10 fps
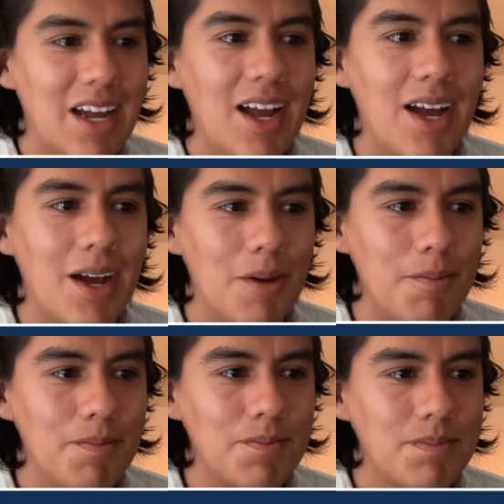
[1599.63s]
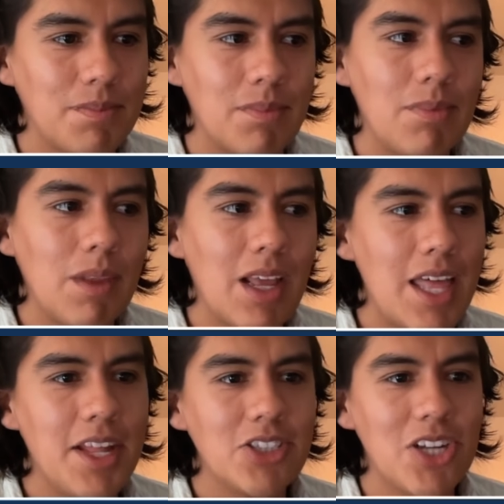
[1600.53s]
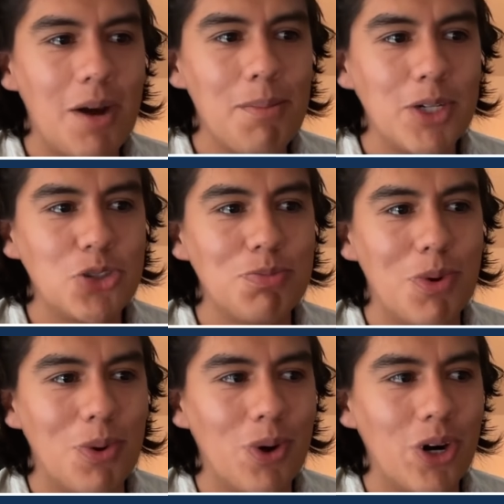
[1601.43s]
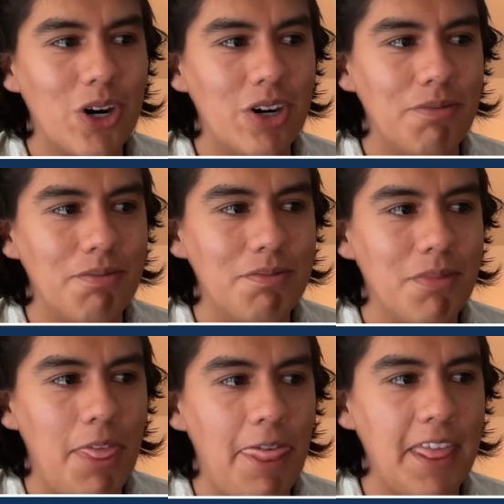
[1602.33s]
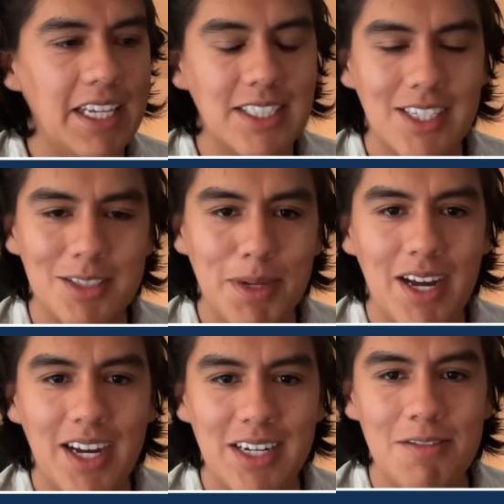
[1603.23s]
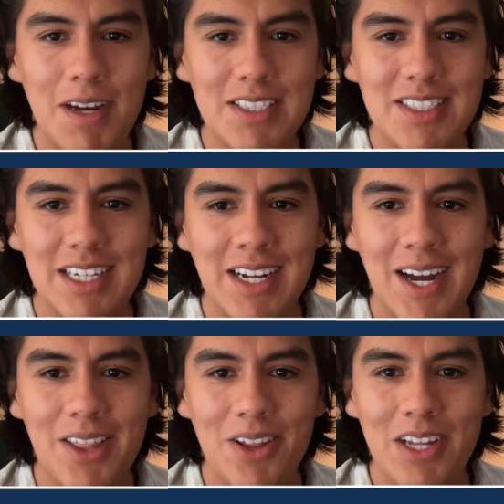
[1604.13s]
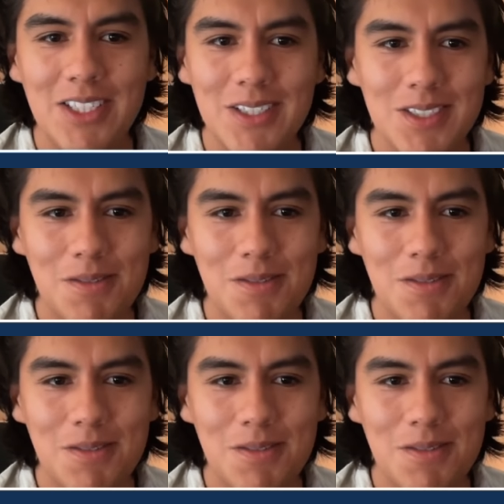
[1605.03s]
And there's not much more thesis behind investing other than just